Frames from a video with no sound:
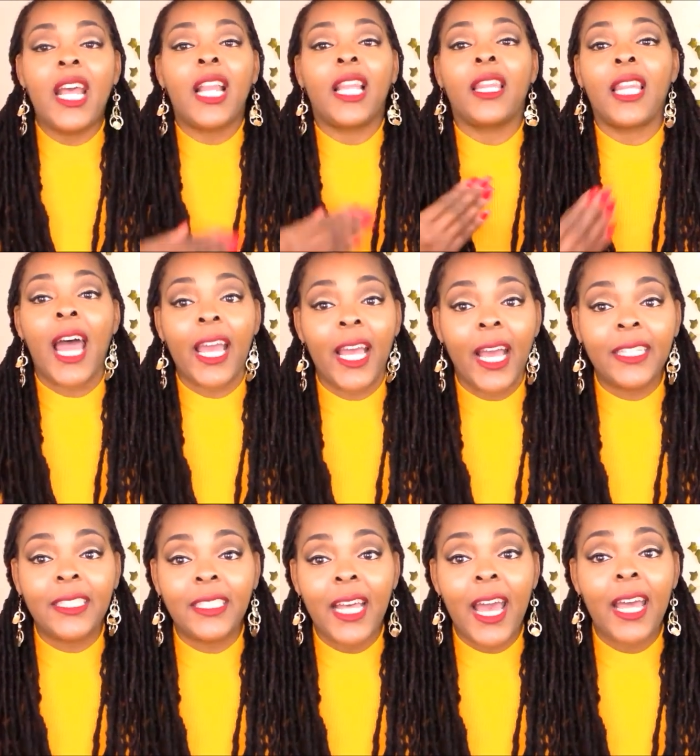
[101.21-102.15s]
Like I
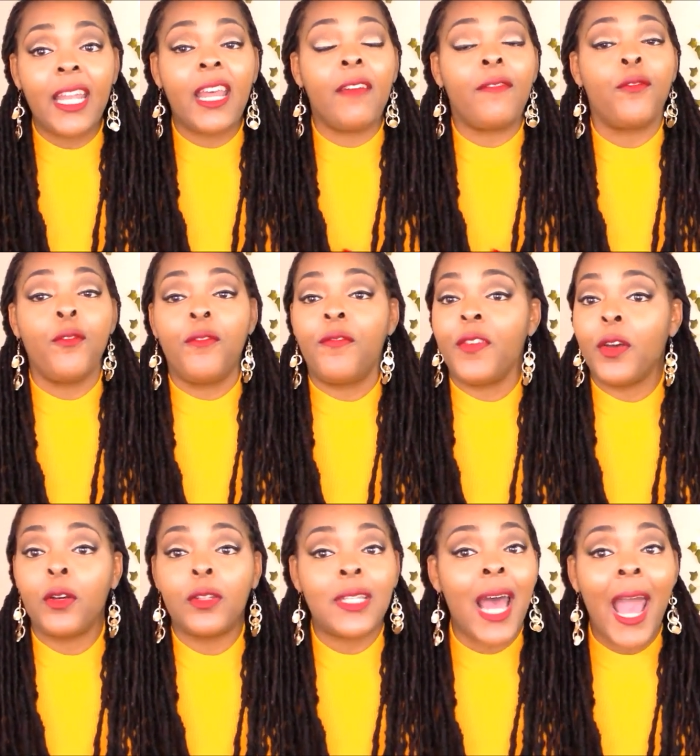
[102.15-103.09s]
said, if you
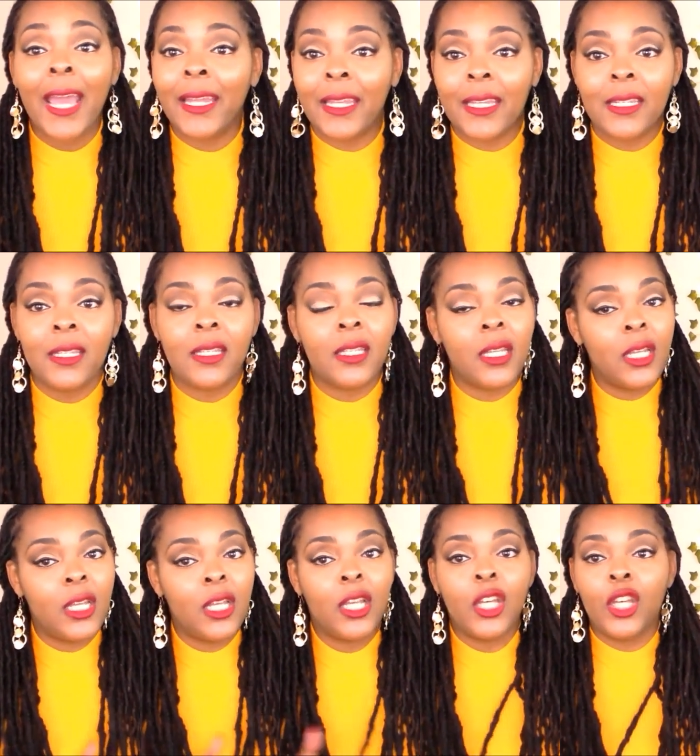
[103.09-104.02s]
feel tightness,
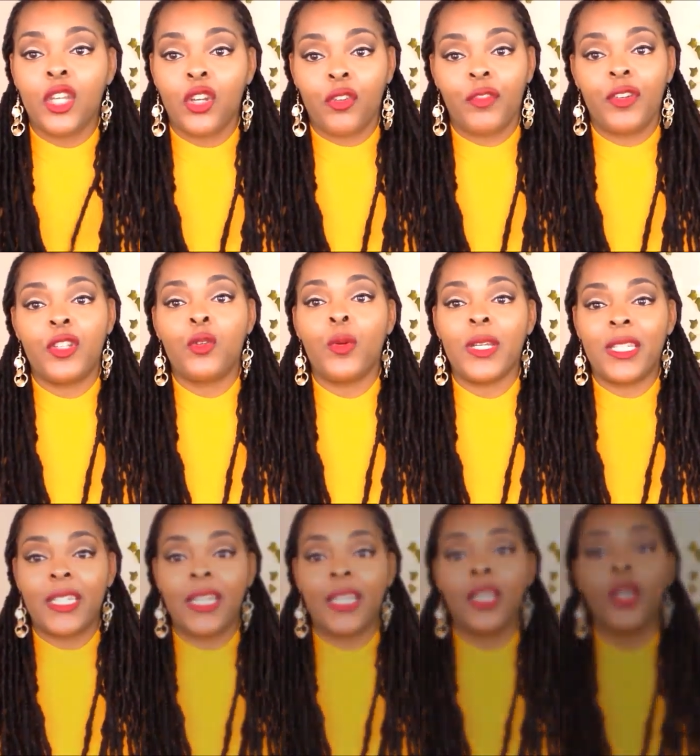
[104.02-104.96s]
you're
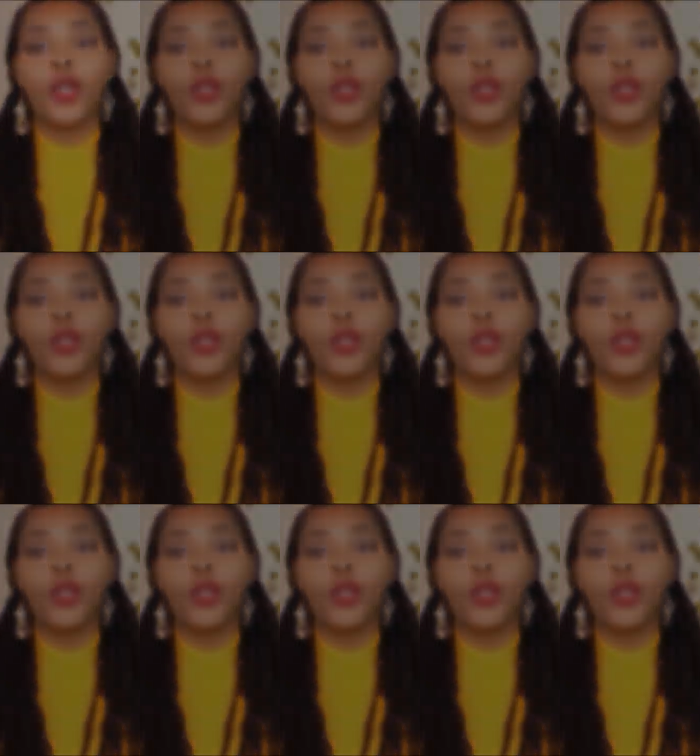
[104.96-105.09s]
retwisting.